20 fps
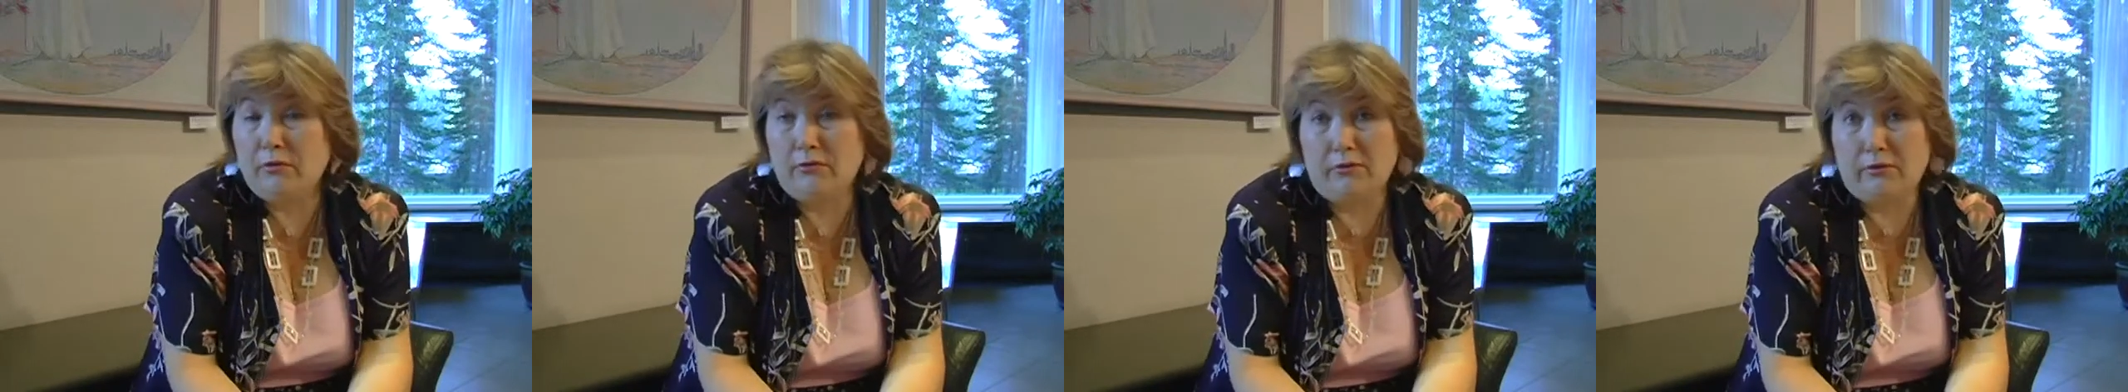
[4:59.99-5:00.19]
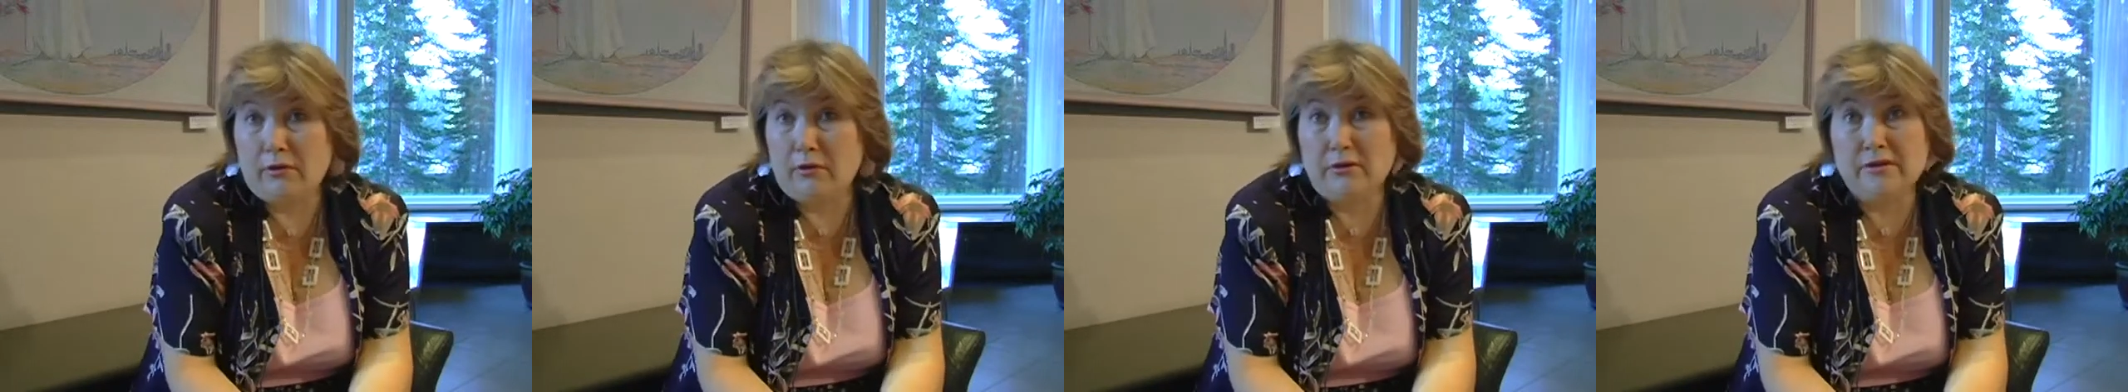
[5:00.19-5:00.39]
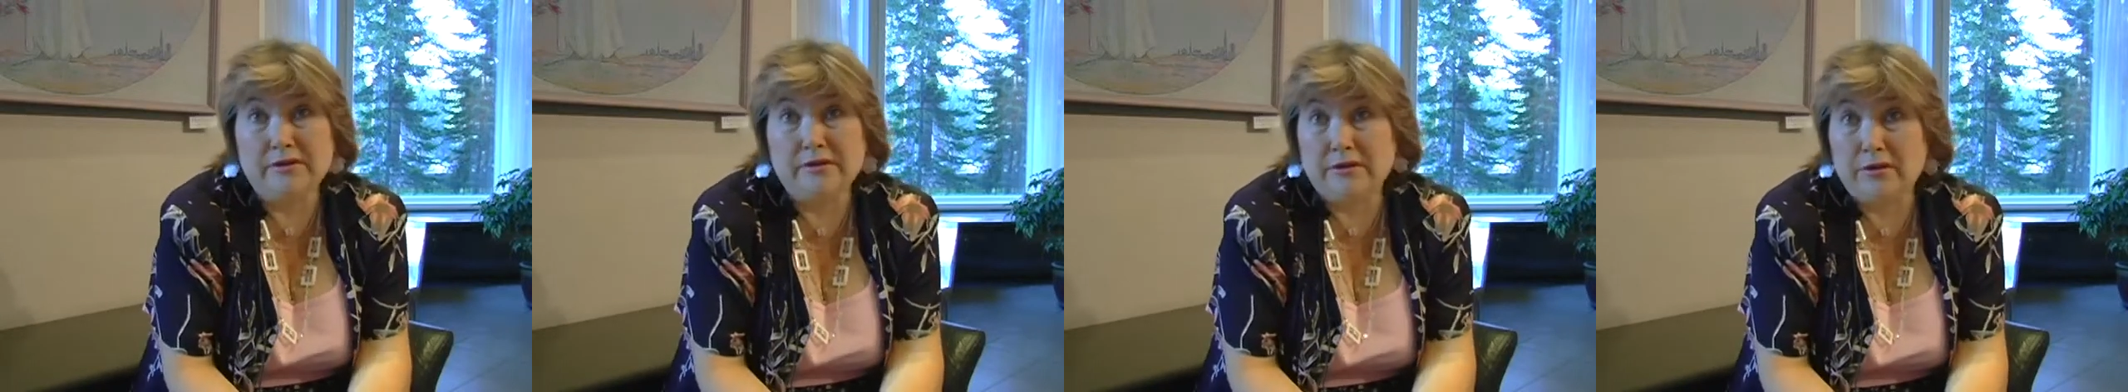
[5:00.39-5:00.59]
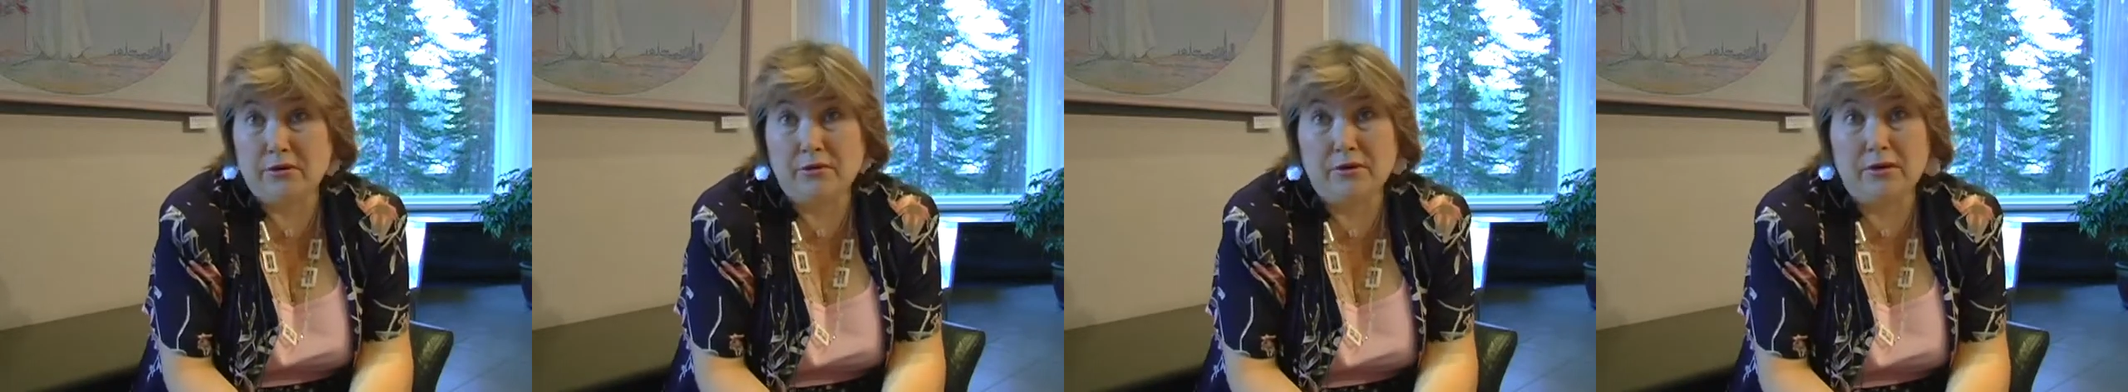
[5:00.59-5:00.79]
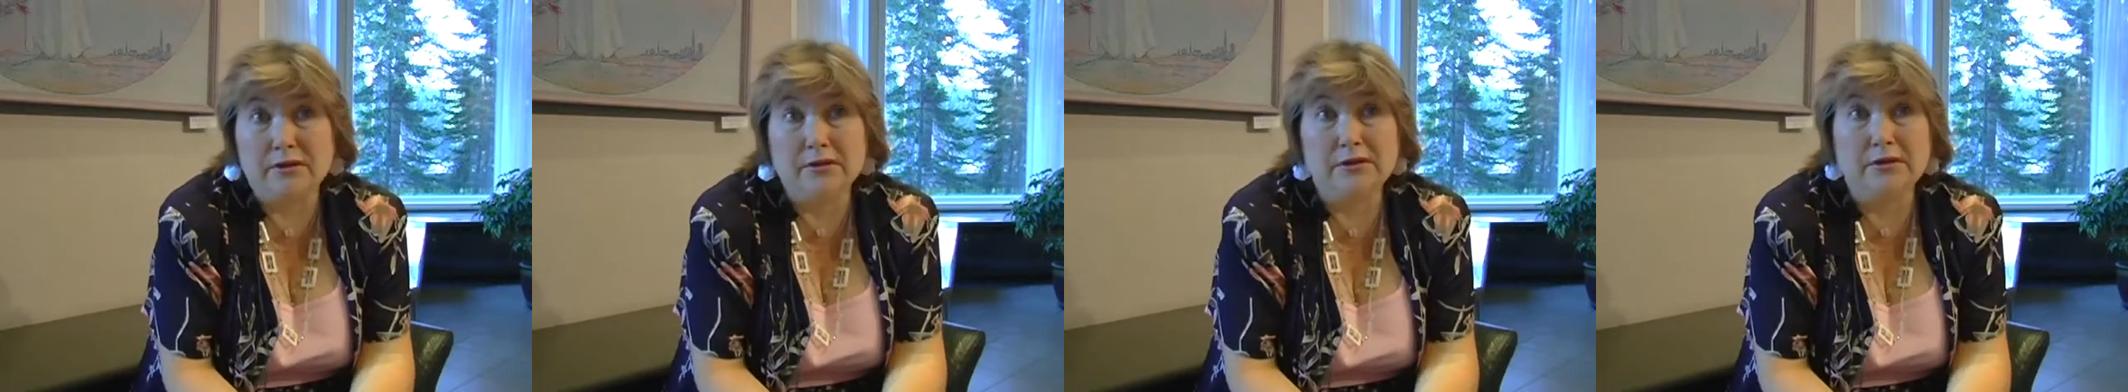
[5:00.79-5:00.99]
very
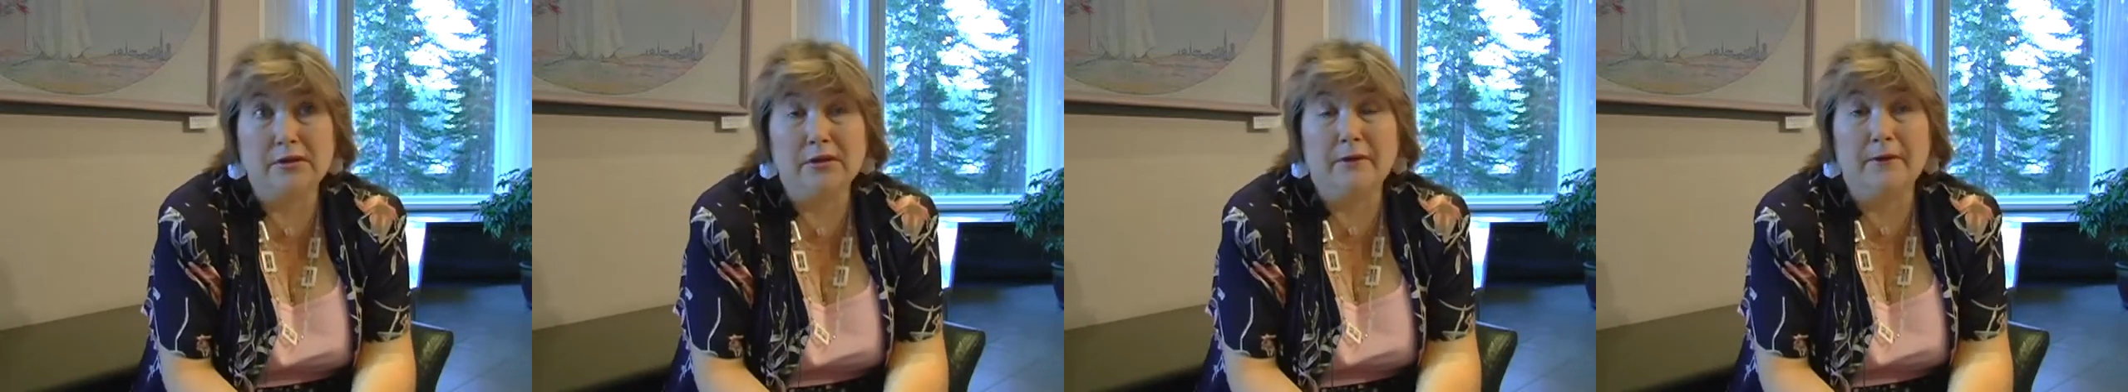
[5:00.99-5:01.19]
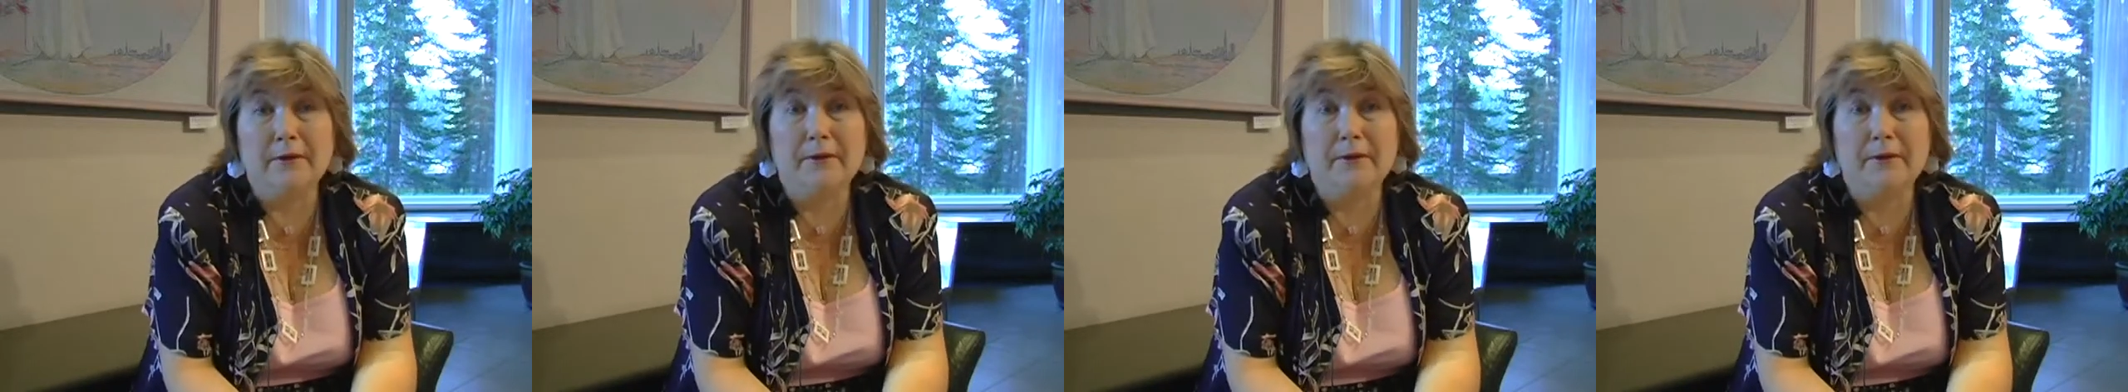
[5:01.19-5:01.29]
serious,